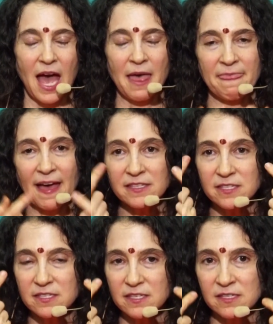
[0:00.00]
And
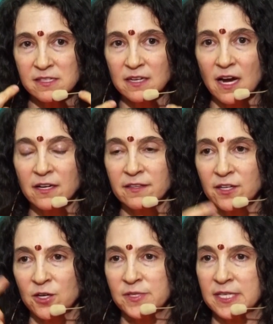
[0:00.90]
that's a sanskara
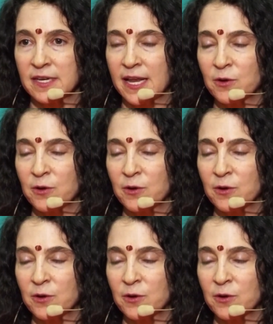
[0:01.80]
that goes in.